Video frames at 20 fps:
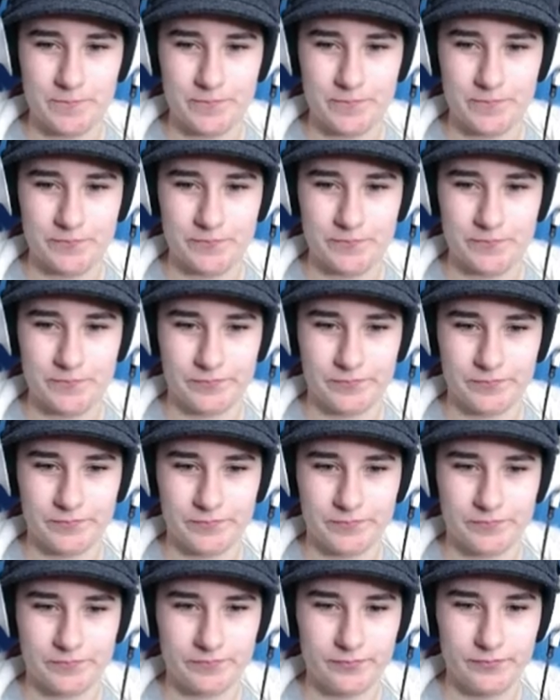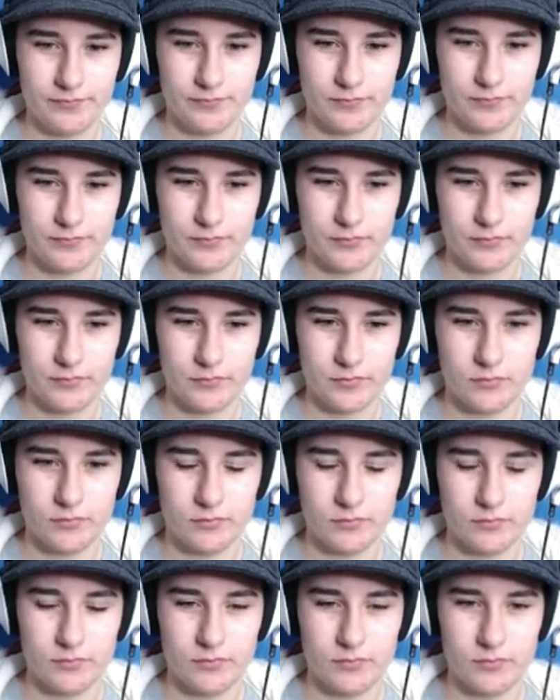Because
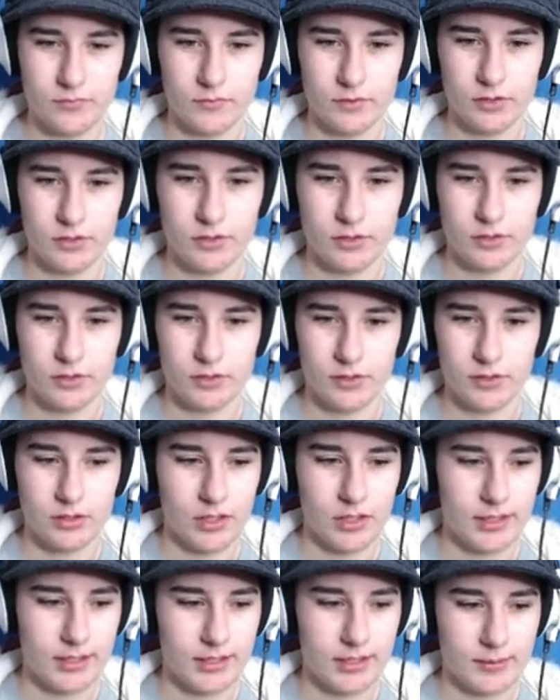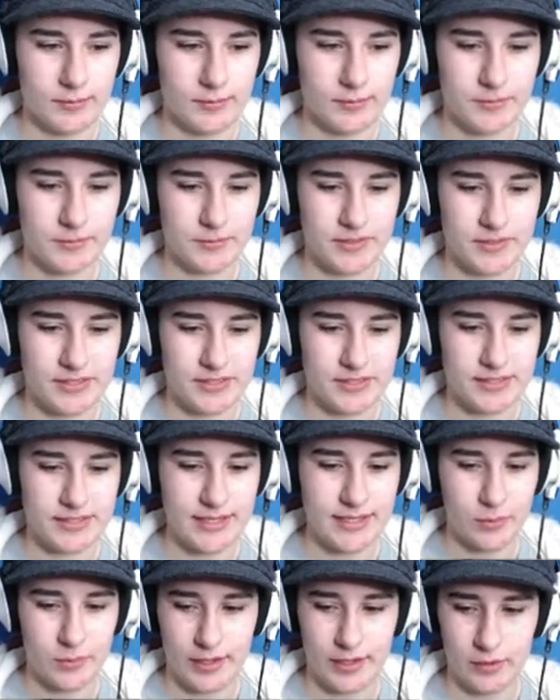then that will help
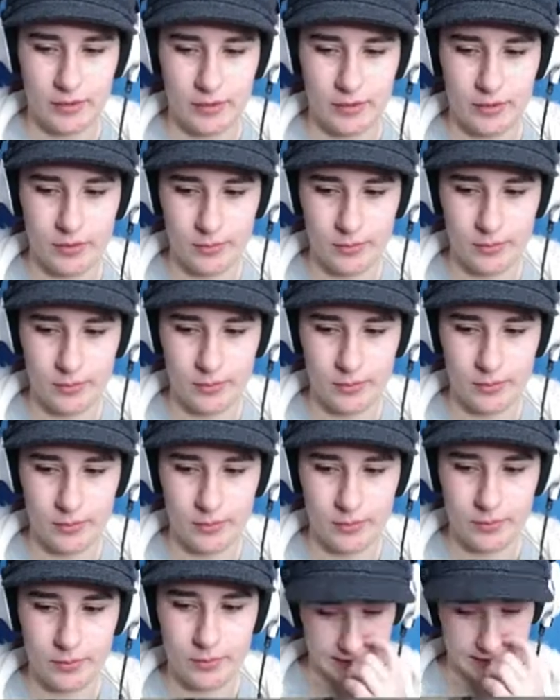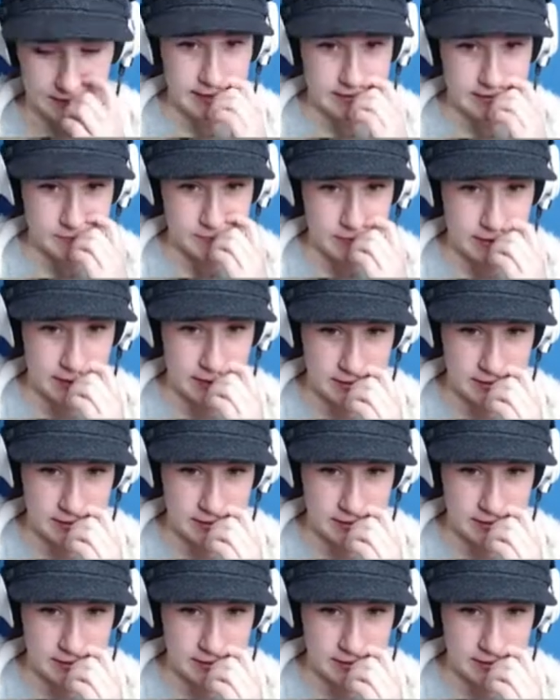with the attention aspect.